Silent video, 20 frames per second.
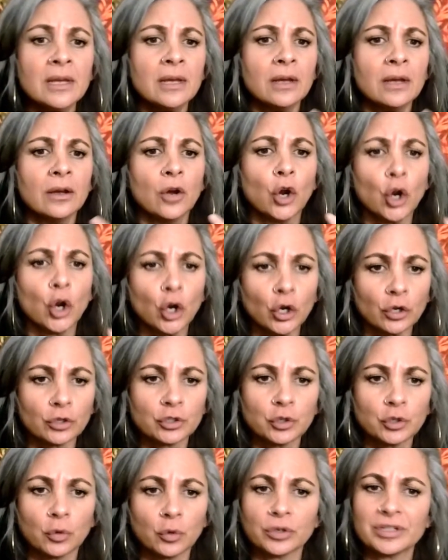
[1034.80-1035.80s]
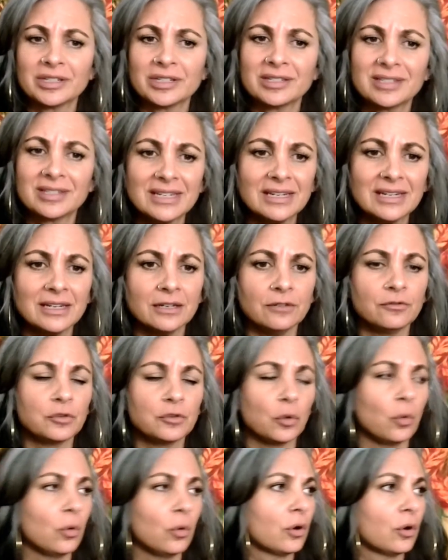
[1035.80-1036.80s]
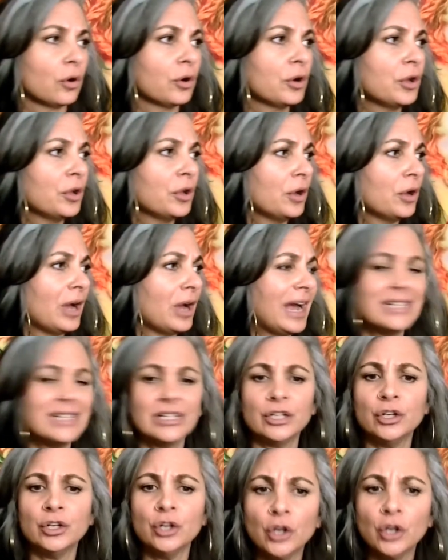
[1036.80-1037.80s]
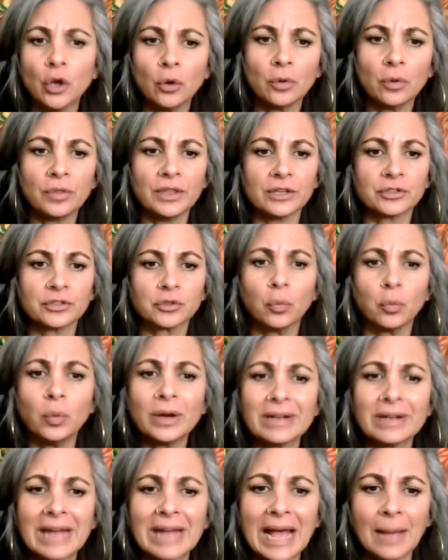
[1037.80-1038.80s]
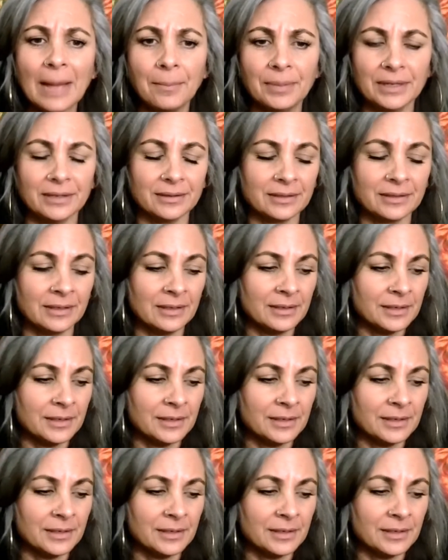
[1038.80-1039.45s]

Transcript: hurt or deceived or I didn't know this or what happened.